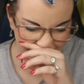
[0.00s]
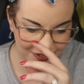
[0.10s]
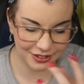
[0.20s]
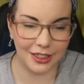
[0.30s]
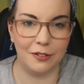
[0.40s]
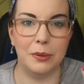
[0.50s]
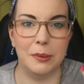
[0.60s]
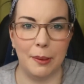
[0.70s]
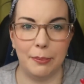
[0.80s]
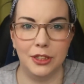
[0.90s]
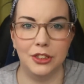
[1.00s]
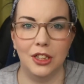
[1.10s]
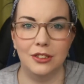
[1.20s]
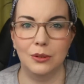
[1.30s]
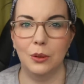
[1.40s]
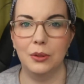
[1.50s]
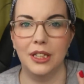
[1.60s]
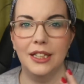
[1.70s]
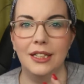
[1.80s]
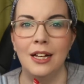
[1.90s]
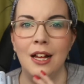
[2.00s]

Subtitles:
Obviously I've been in my bullet journal all year,